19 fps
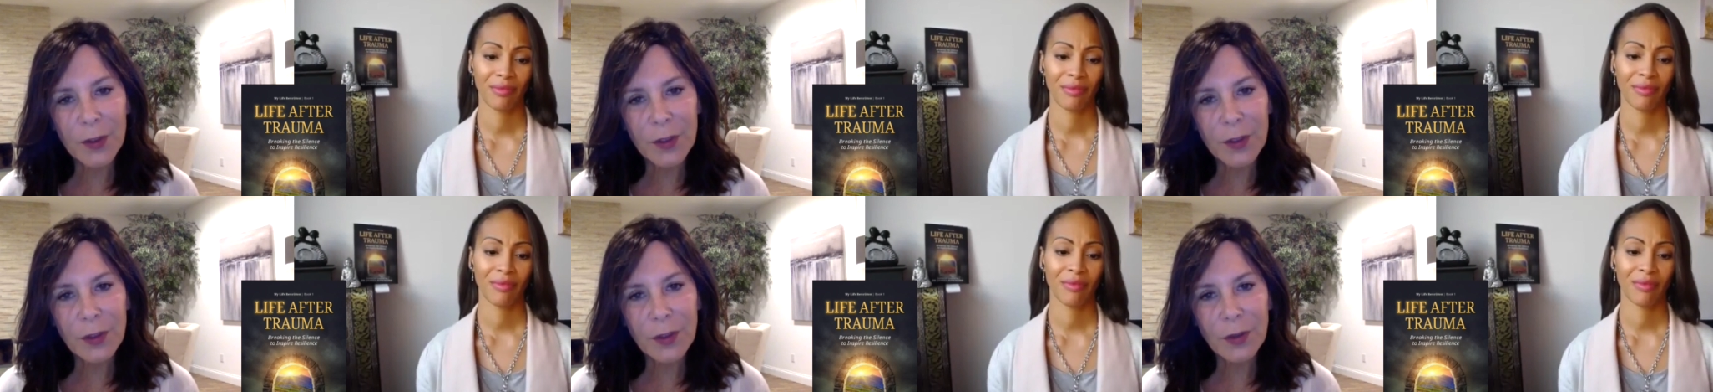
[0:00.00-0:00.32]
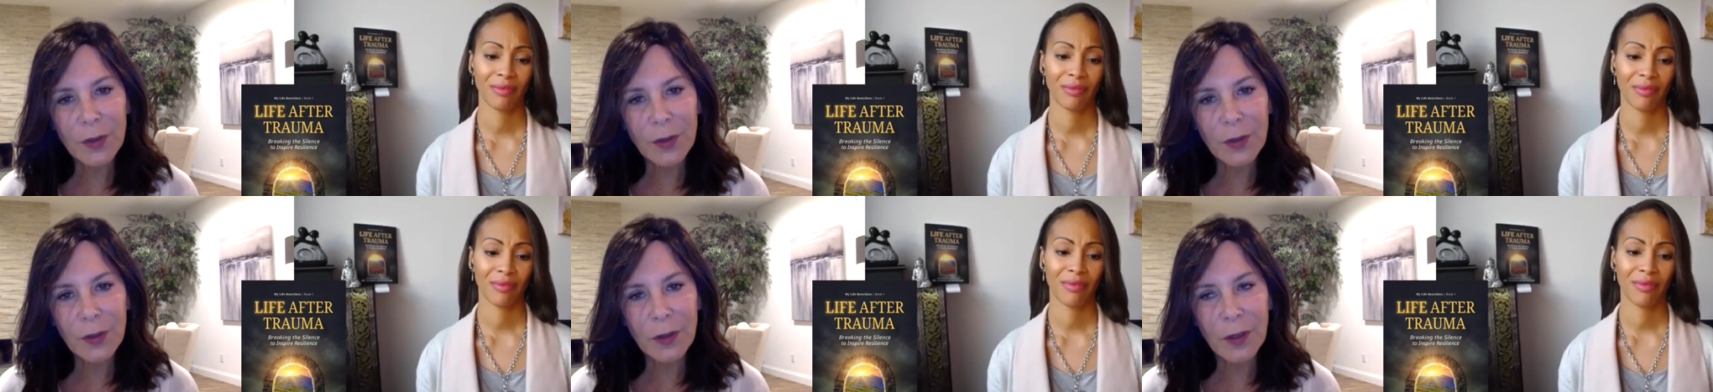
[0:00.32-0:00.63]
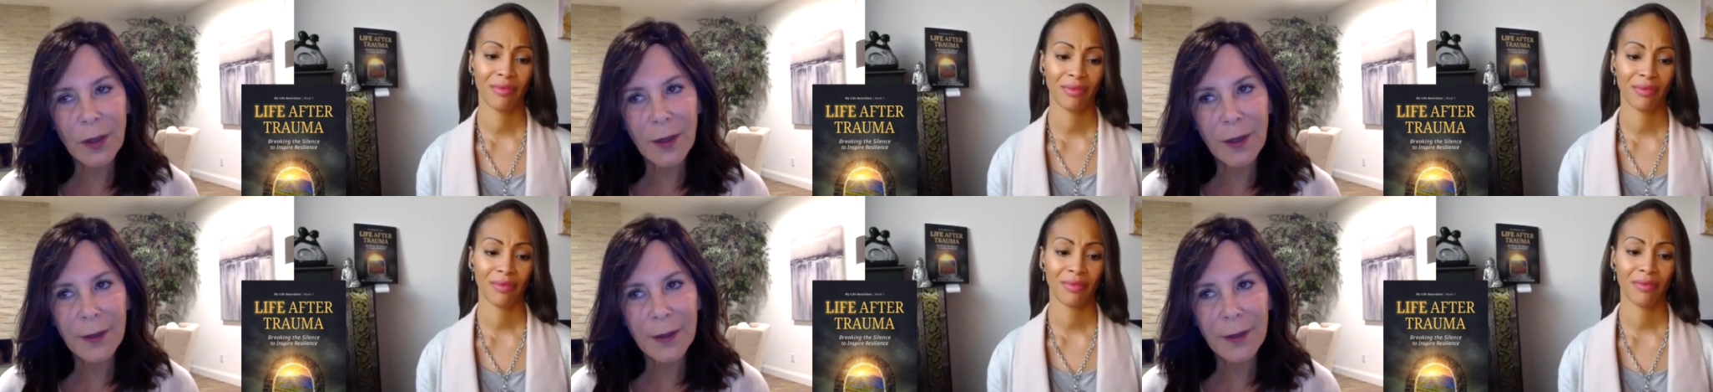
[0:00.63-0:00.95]
Speaker 1: to
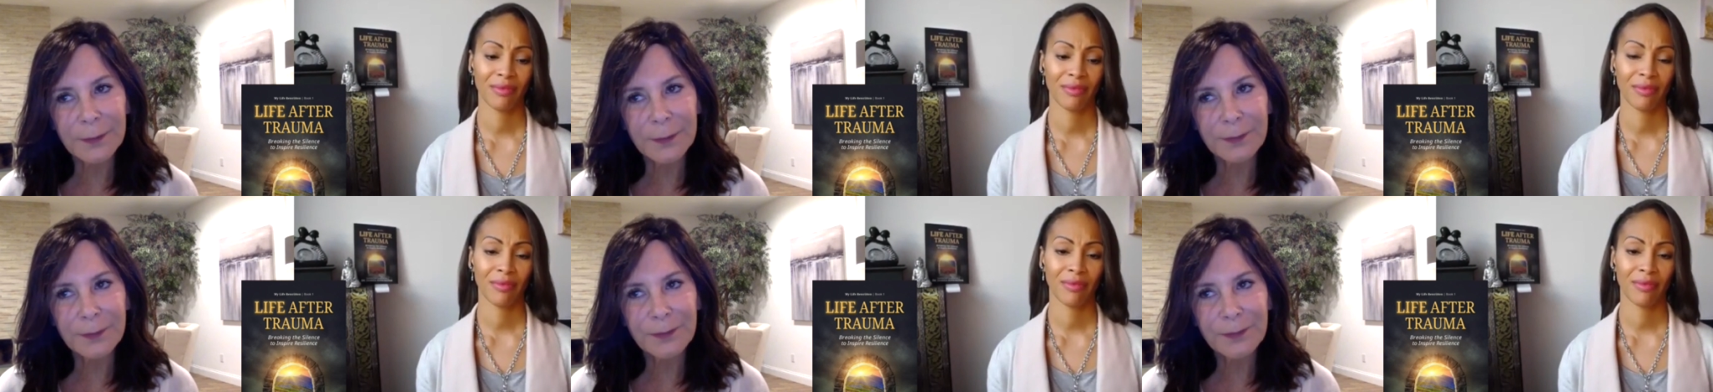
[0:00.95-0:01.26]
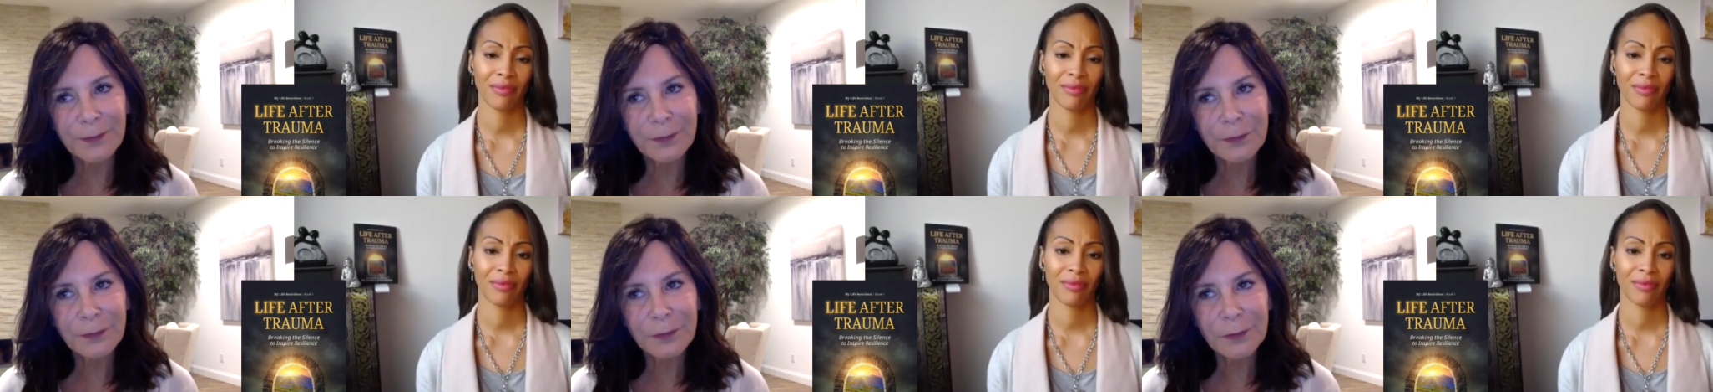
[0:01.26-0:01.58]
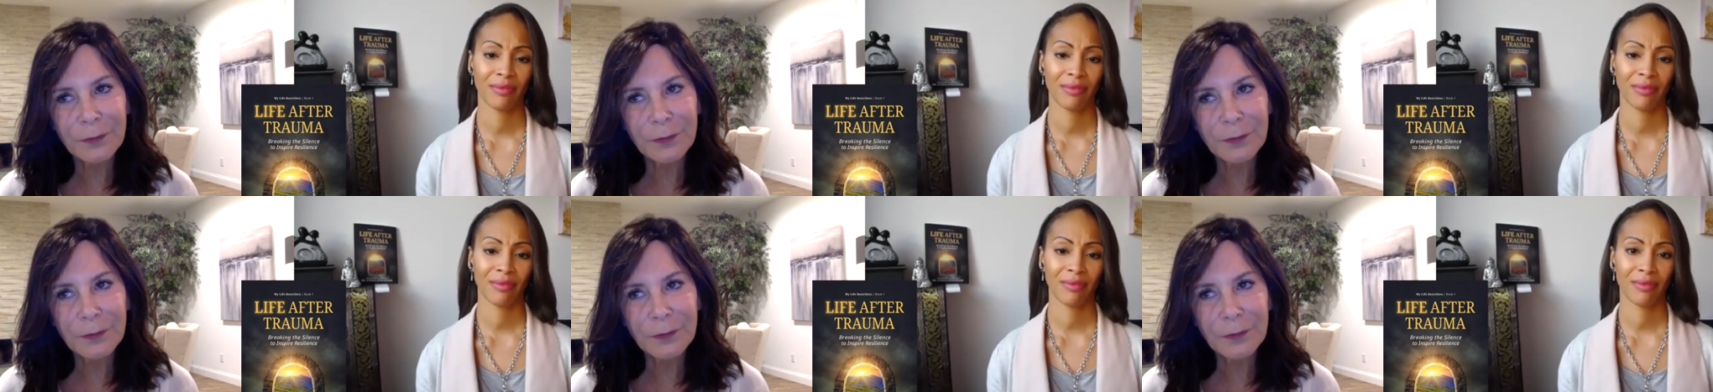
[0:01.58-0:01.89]
her.
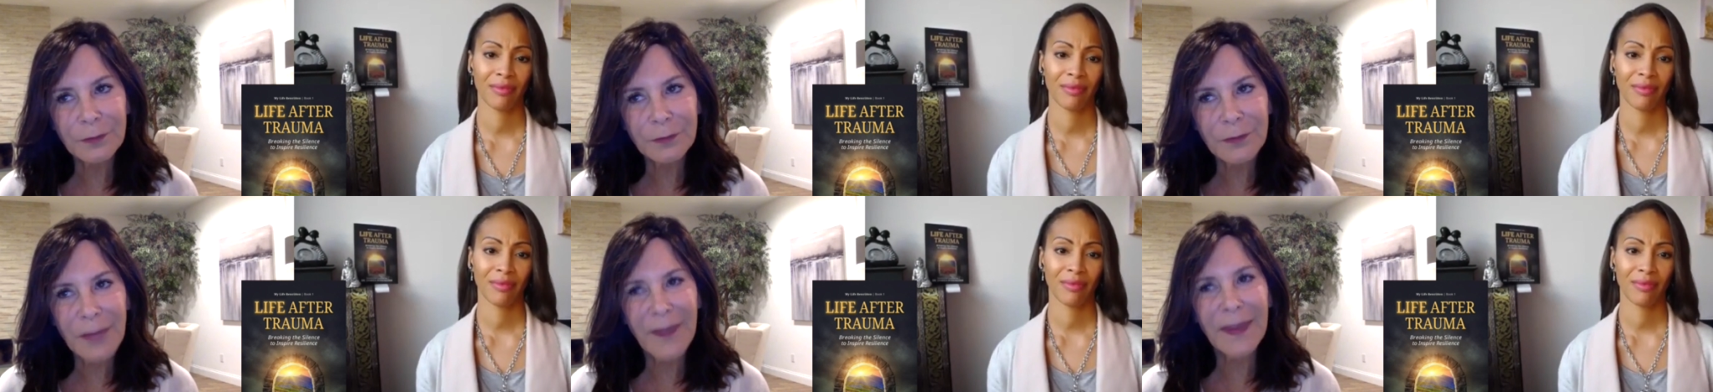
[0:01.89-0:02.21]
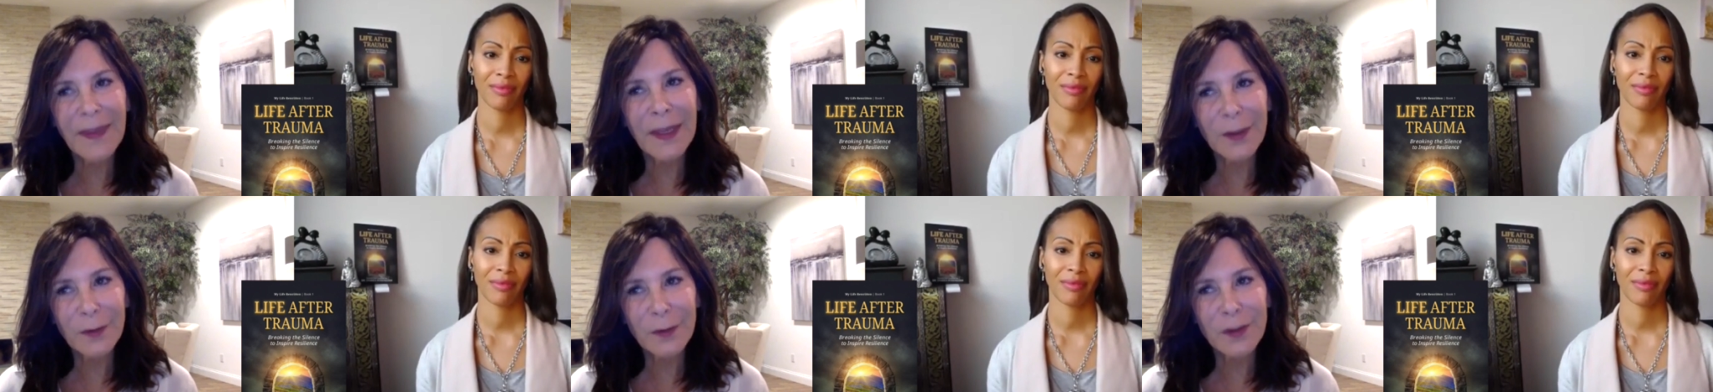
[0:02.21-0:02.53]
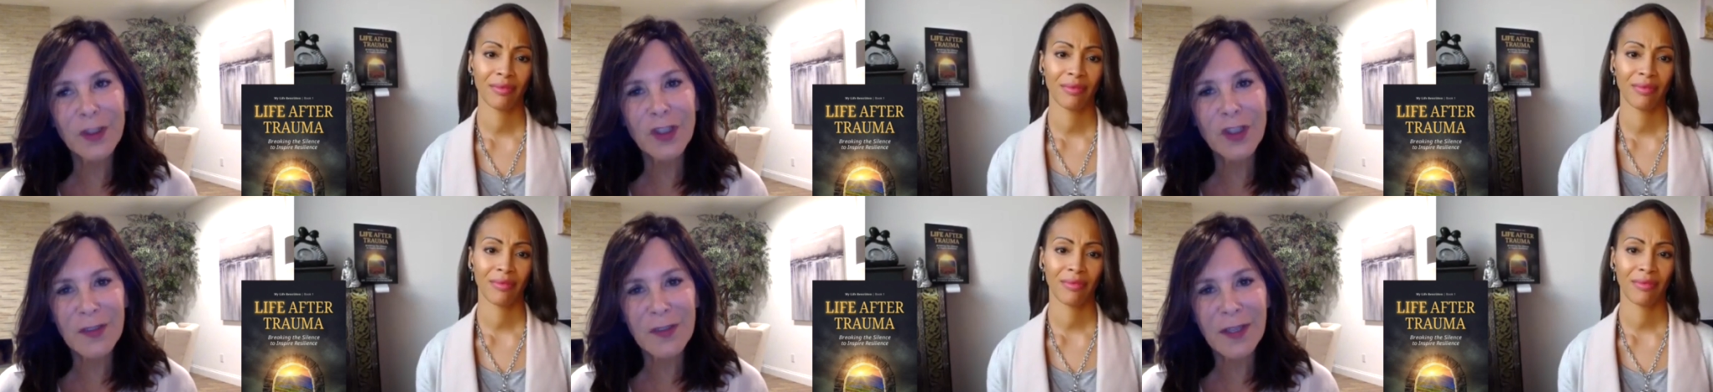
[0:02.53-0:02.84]
And then it was
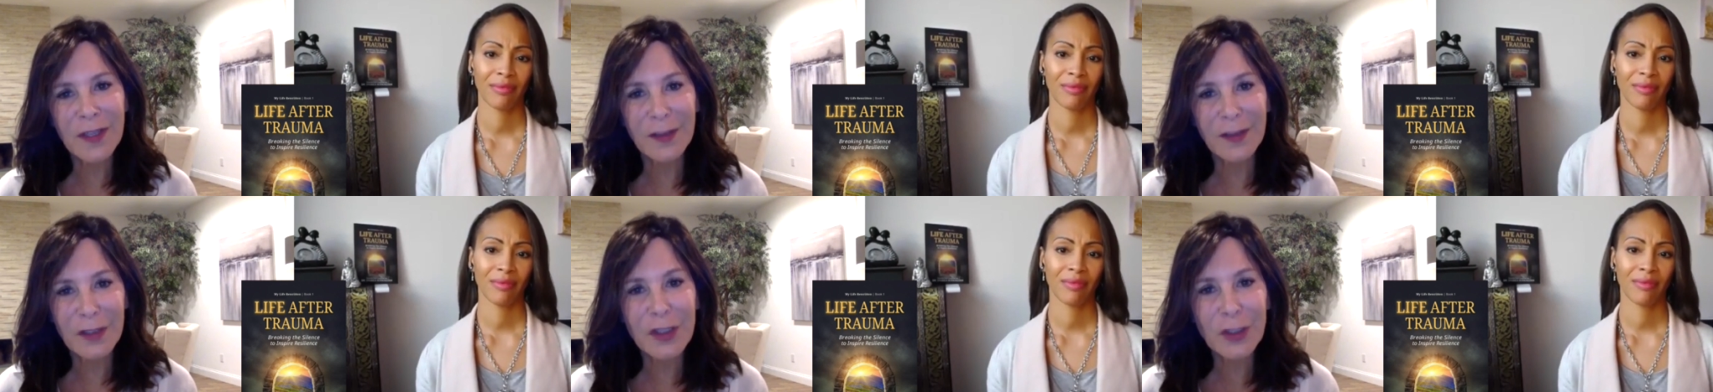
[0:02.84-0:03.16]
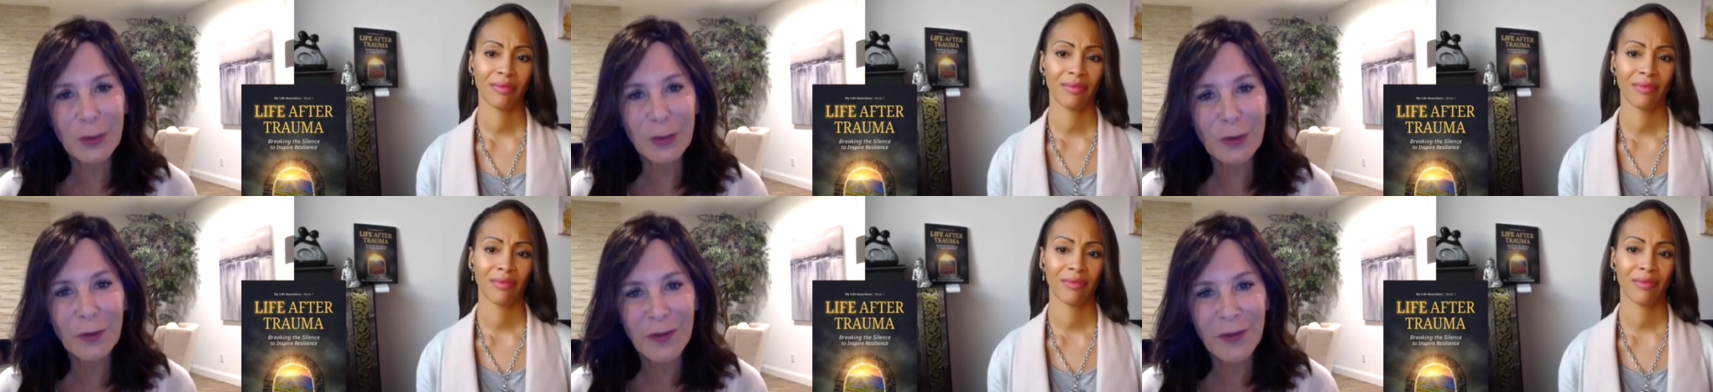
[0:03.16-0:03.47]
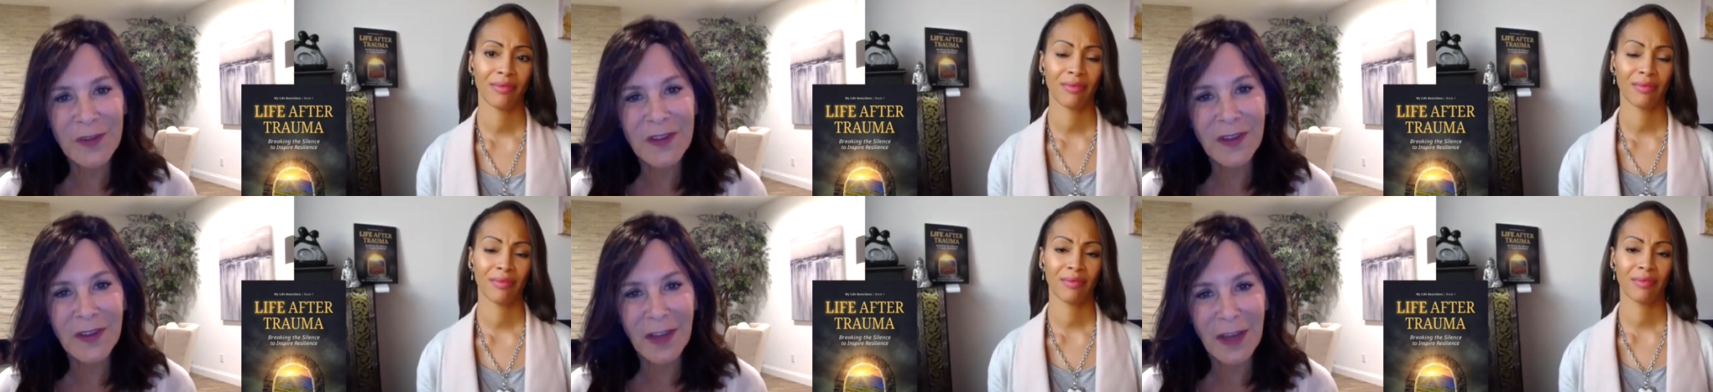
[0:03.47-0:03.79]
just like the two of
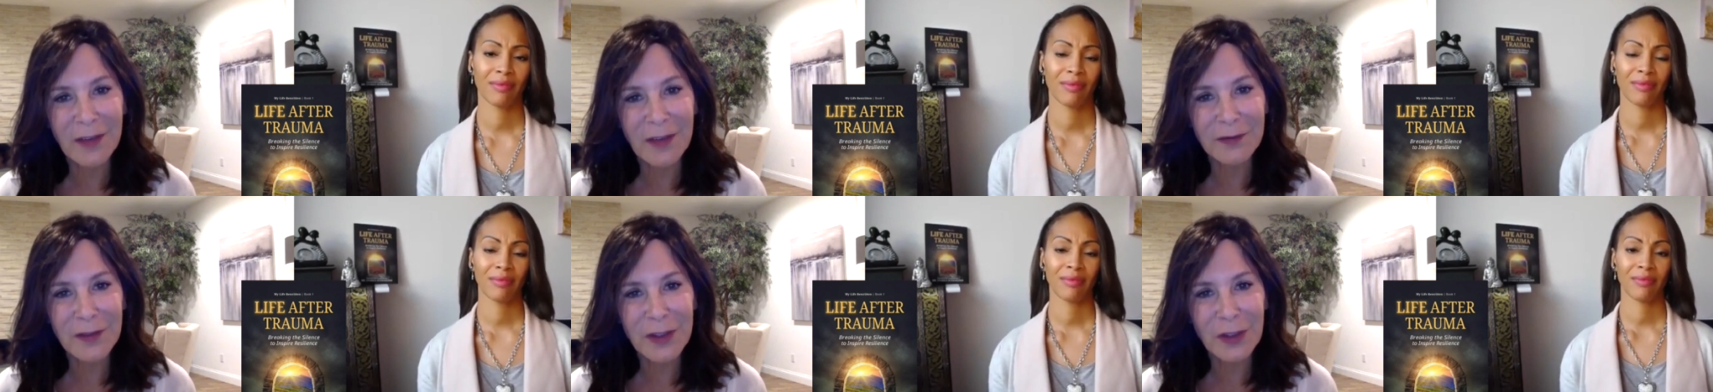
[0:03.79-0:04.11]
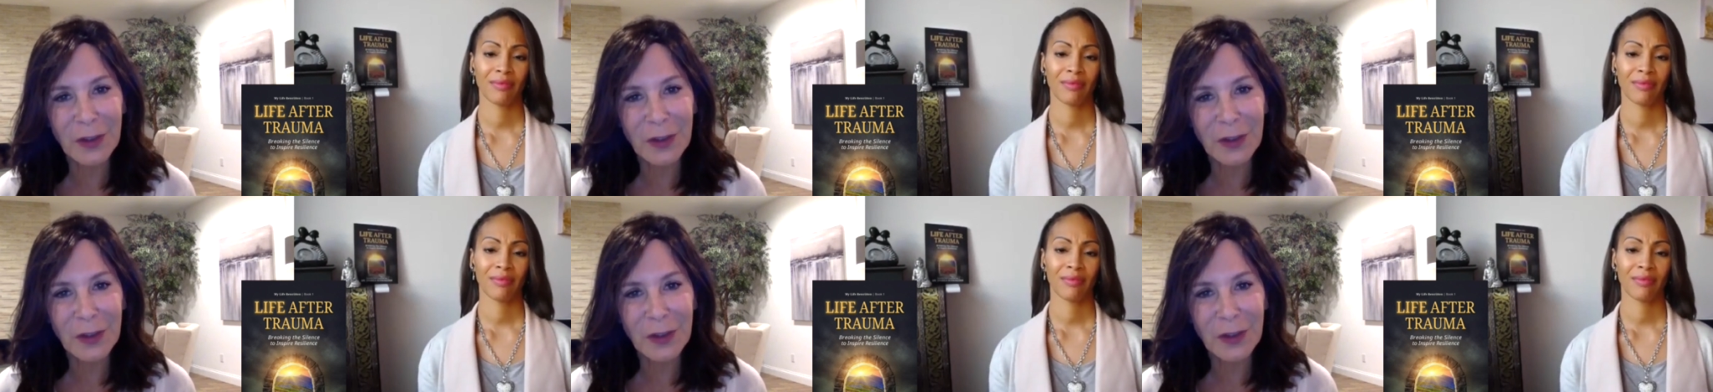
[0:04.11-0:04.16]
us left,